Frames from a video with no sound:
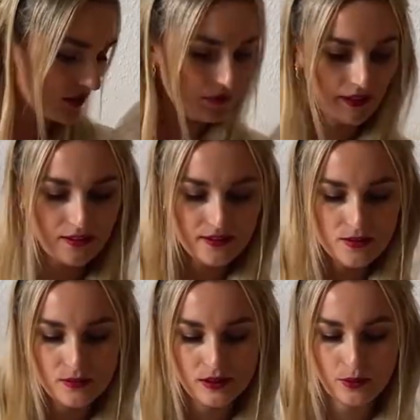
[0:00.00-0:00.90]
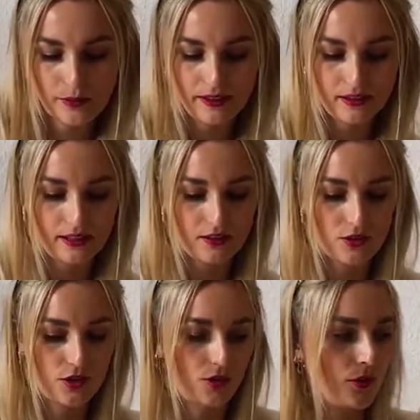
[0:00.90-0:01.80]
compare this really quickly
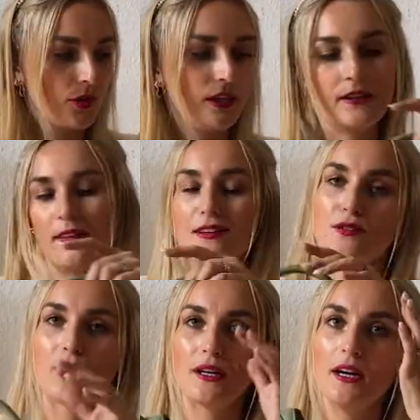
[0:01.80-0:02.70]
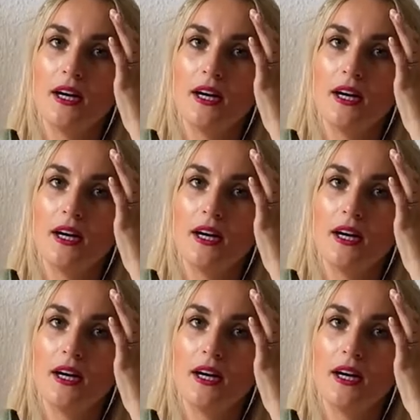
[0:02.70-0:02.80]
to this one.